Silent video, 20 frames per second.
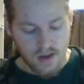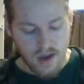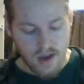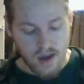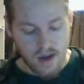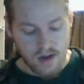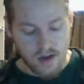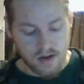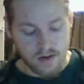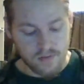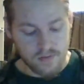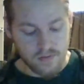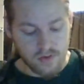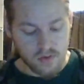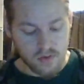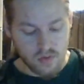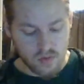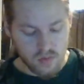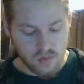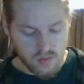and if
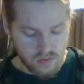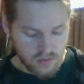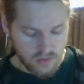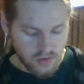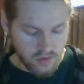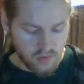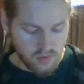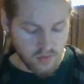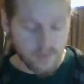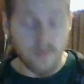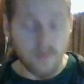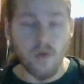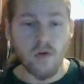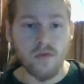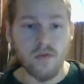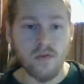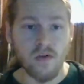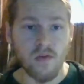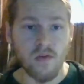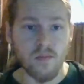you destroy 4
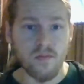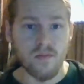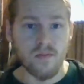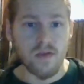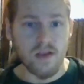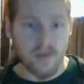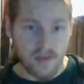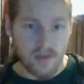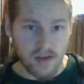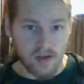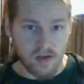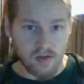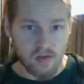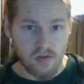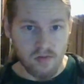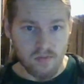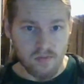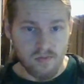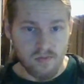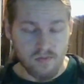of them, it
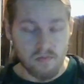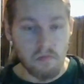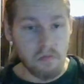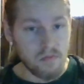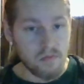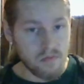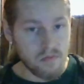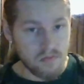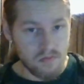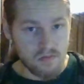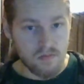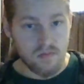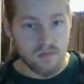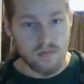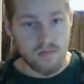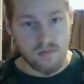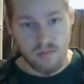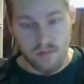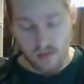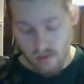sinks.
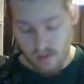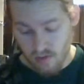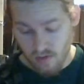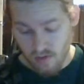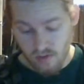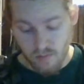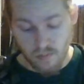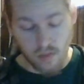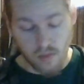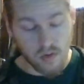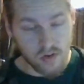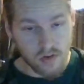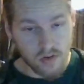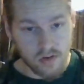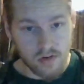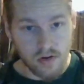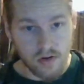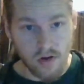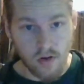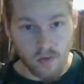It's
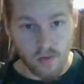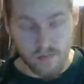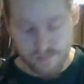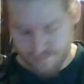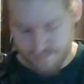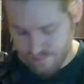important to note.